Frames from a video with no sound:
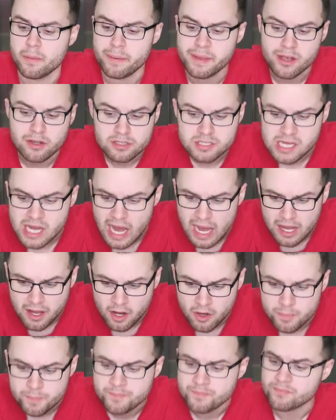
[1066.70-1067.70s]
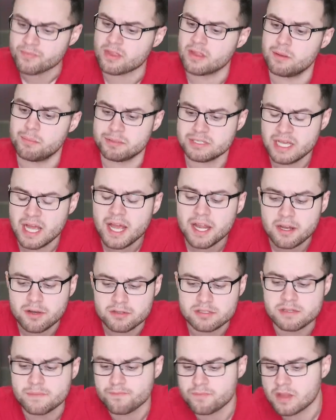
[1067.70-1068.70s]
the pico de gallo, the
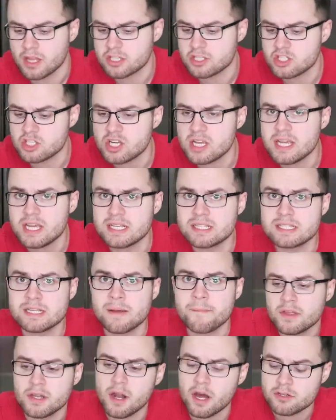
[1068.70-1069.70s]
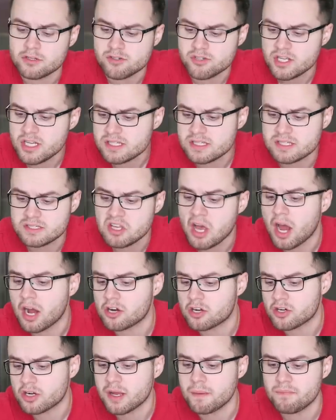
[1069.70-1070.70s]
potatoes, the cheese, the nacho cheese, the
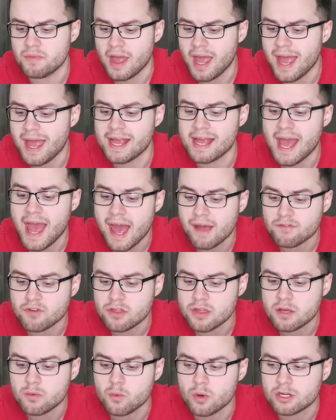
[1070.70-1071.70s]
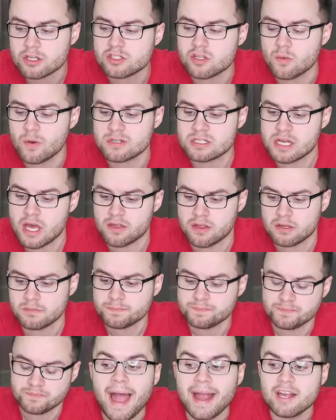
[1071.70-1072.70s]
sour cream, the egg, everything works so well
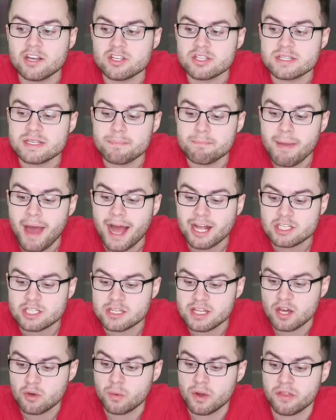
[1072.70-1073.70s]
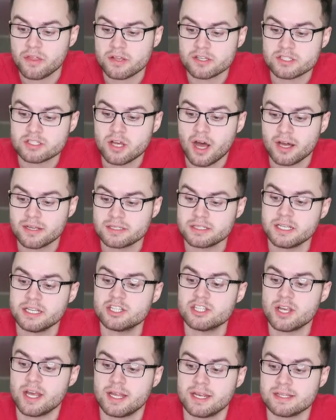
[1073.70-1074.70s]
together. I can just imagine that with
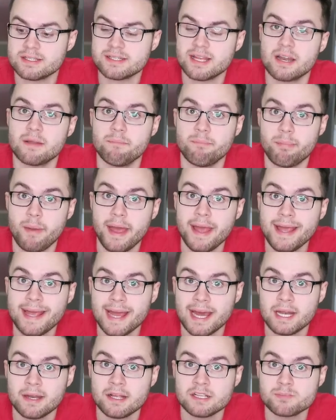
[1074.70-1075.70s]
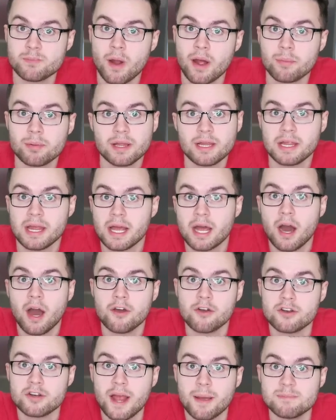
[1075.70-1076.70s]
sausage instead of bacon, it's probably like
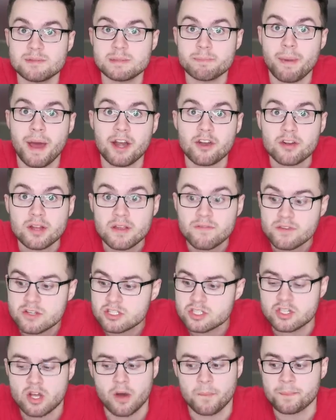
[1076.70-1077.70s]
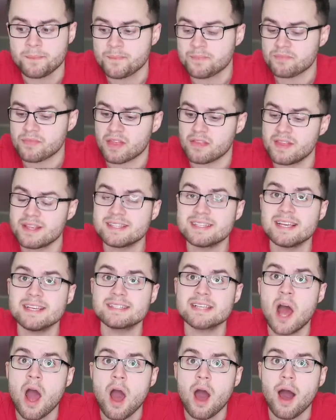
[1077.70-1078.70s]
100 times better even. So this
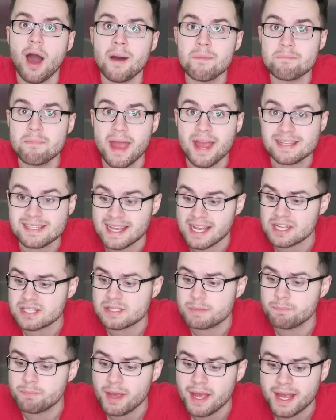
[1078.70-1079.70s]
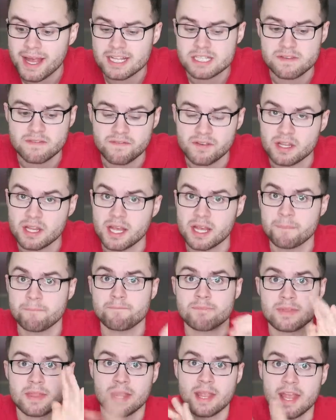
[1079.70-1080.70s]
is amazing. It's big, it's filling,
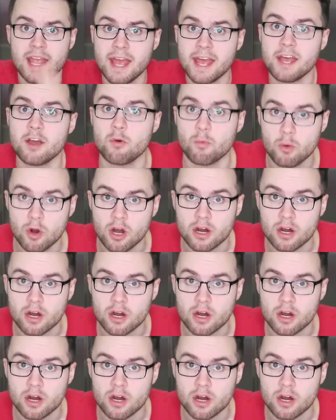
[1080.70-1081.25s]
it